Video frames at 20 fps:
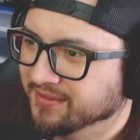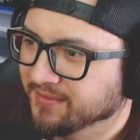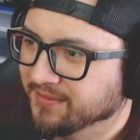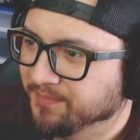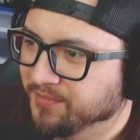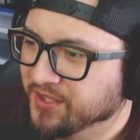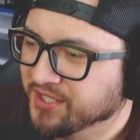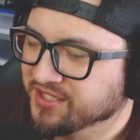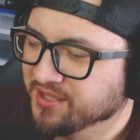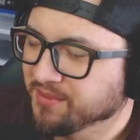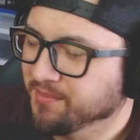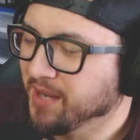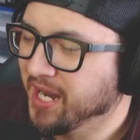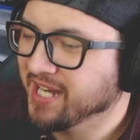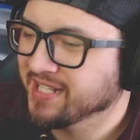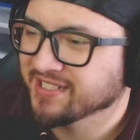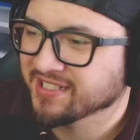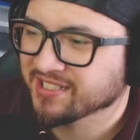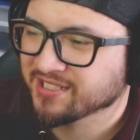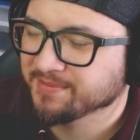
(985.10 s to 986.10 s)
The
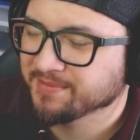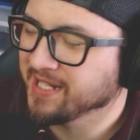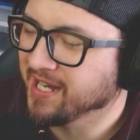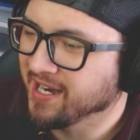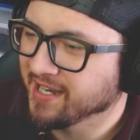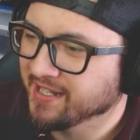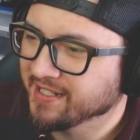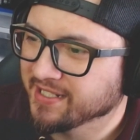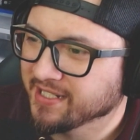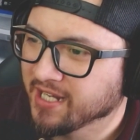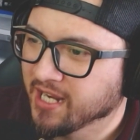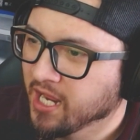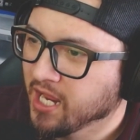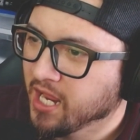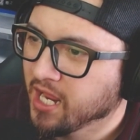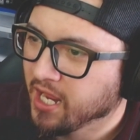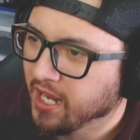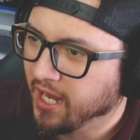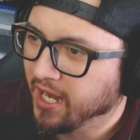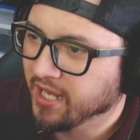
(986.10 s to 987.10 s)
semantics behind it.
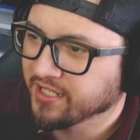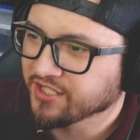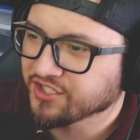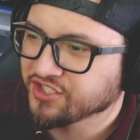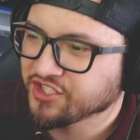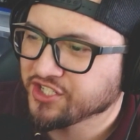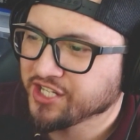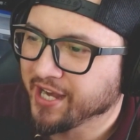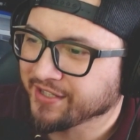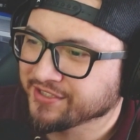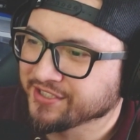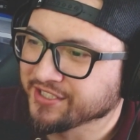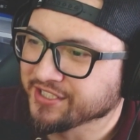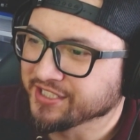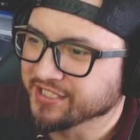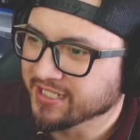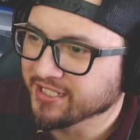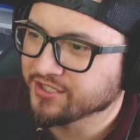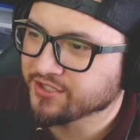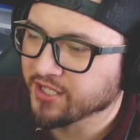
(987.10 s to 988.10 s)
Does she actually
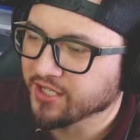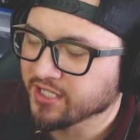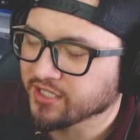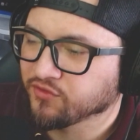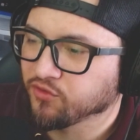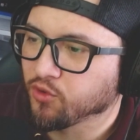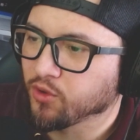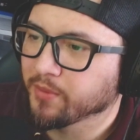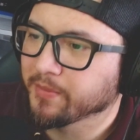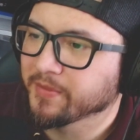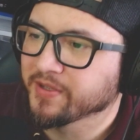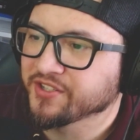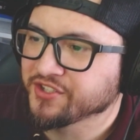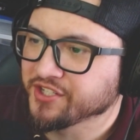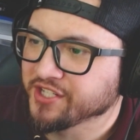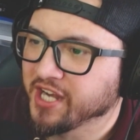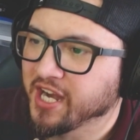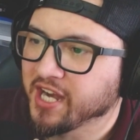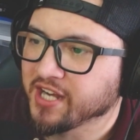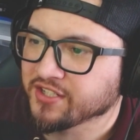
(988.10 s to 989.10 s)
D-transform, or is
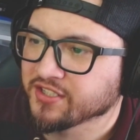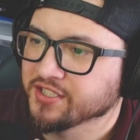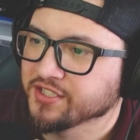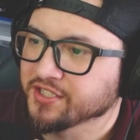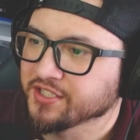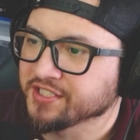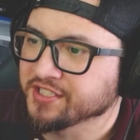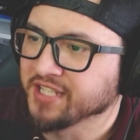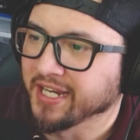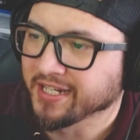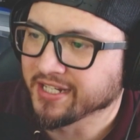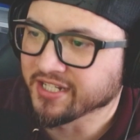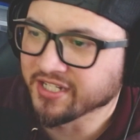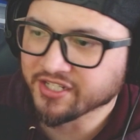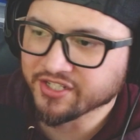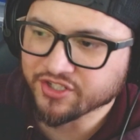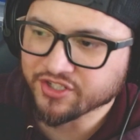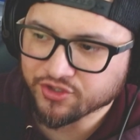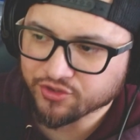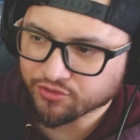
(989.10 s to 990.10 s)
she actually just taking
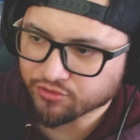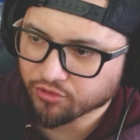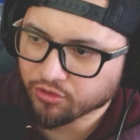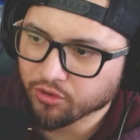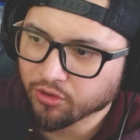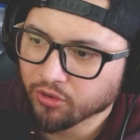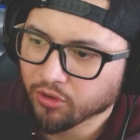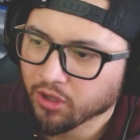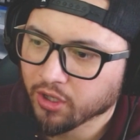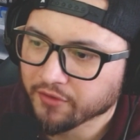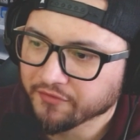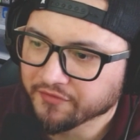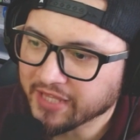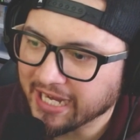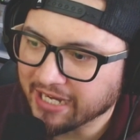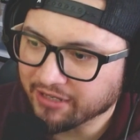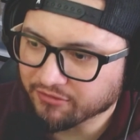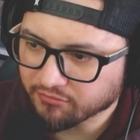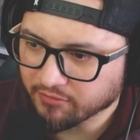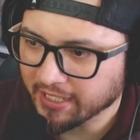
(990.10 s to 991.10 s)
control of
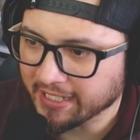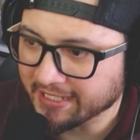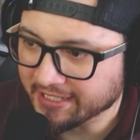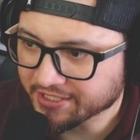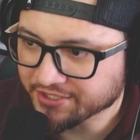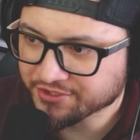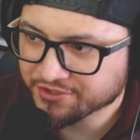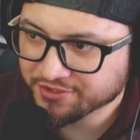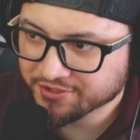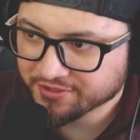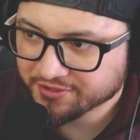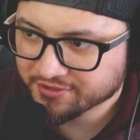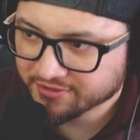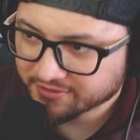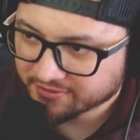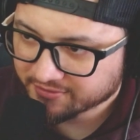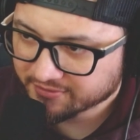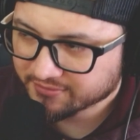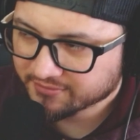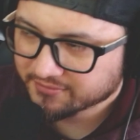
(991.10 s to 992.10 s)
that rage?
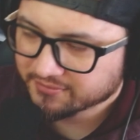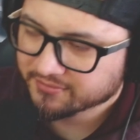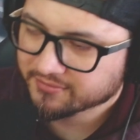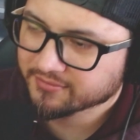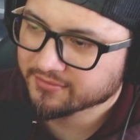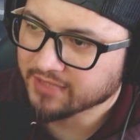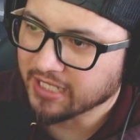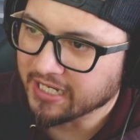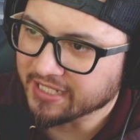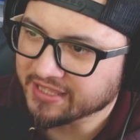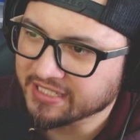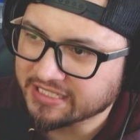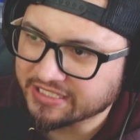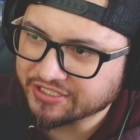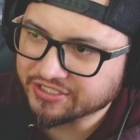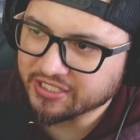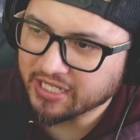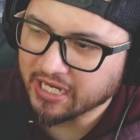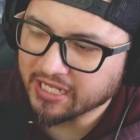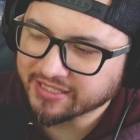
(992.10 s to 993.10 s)
I think
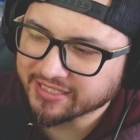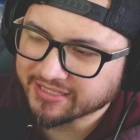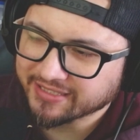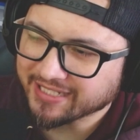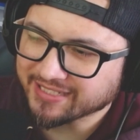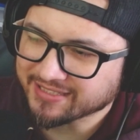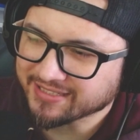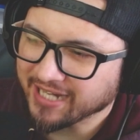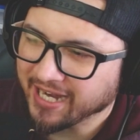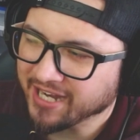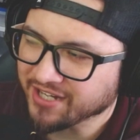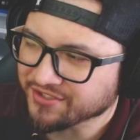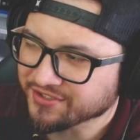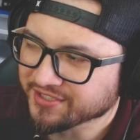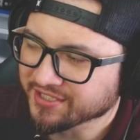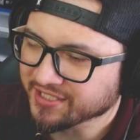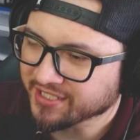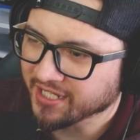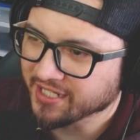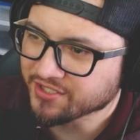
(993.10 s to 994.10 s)
that's actually
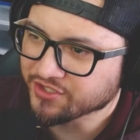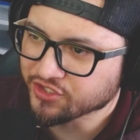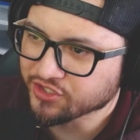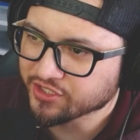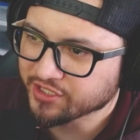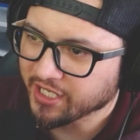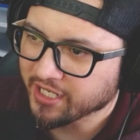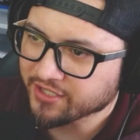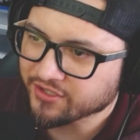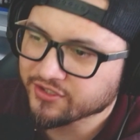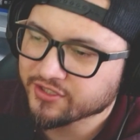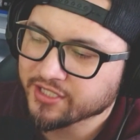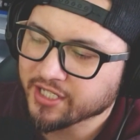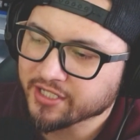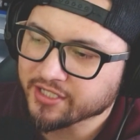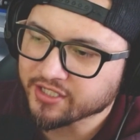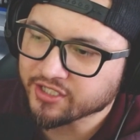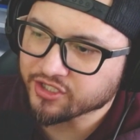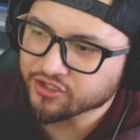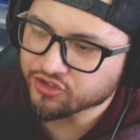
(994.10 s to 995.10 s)
the case. She's actually
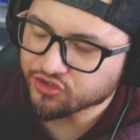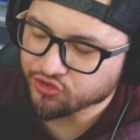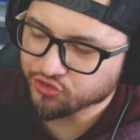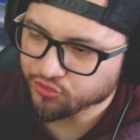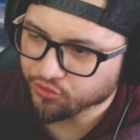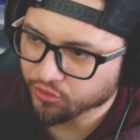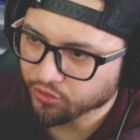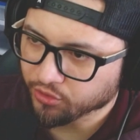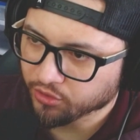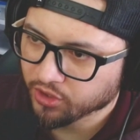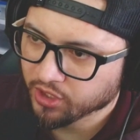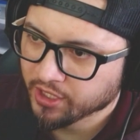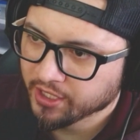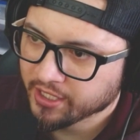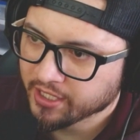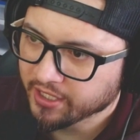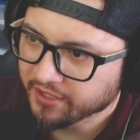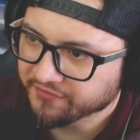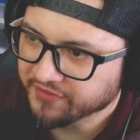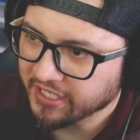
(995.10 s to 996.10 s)
taking control
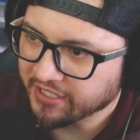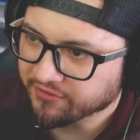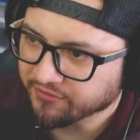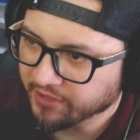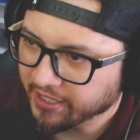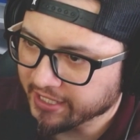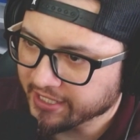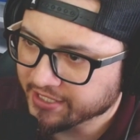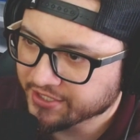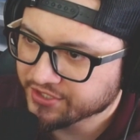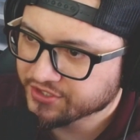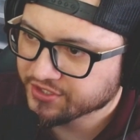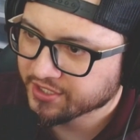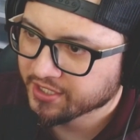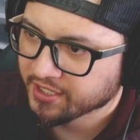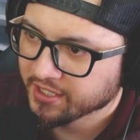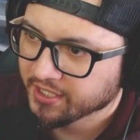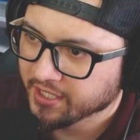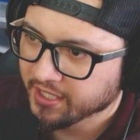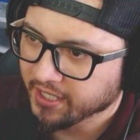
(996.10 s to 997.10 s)
of that rage
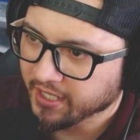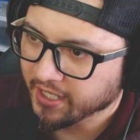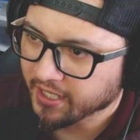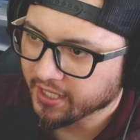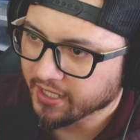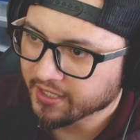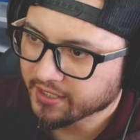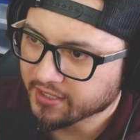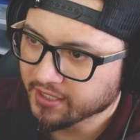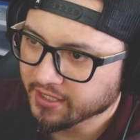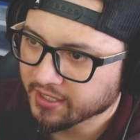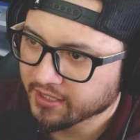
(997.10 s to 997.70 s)
and